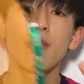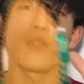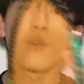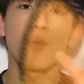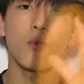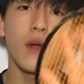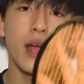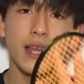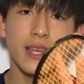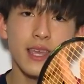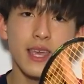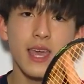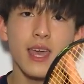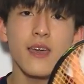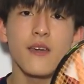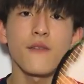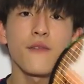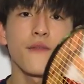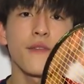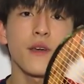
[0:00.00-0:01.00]
the
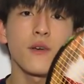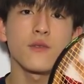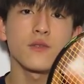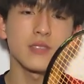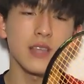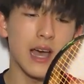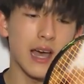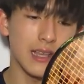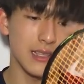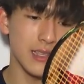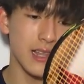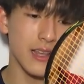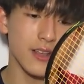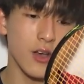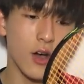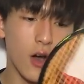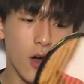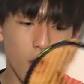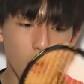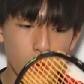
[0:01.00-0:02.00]
racket feels as like
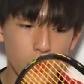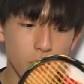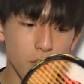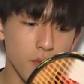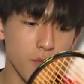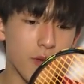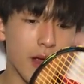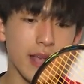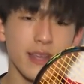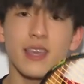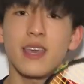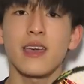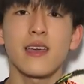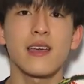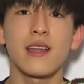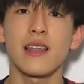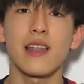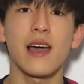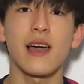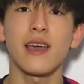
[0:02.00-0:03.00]
a whole
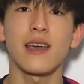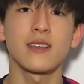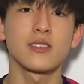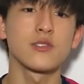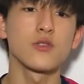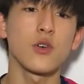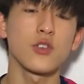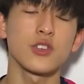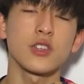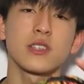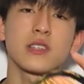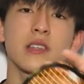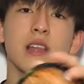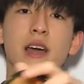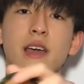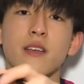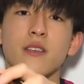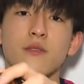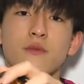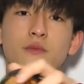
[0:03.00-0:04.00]
racket. Like it's not just
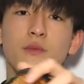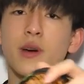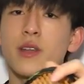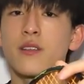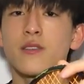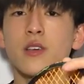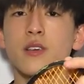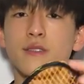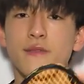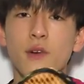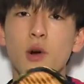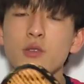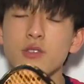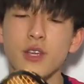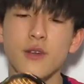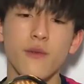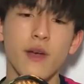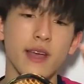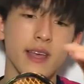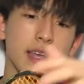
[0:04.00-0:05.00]
like one of those
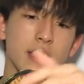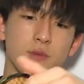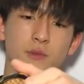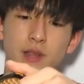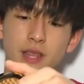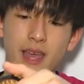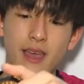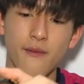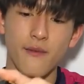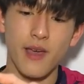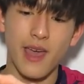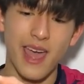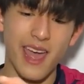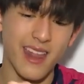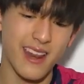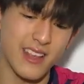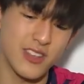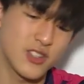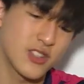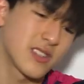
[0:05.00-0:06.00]
Voltric rackets where the
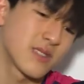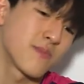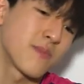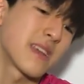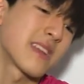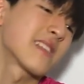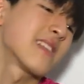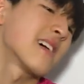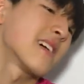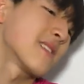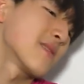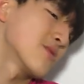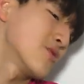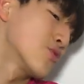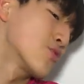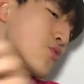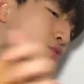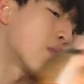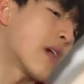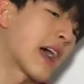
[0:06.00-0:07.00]
head is just being like
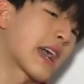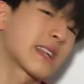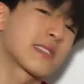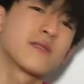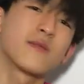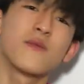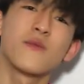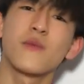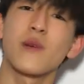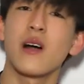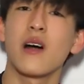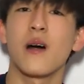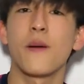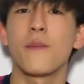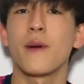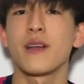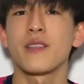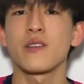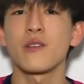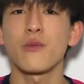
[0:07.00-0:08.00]
dragged
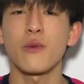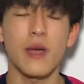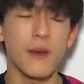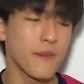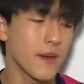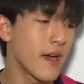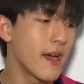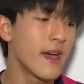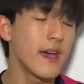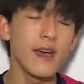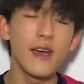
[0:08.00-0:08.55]
by the grip.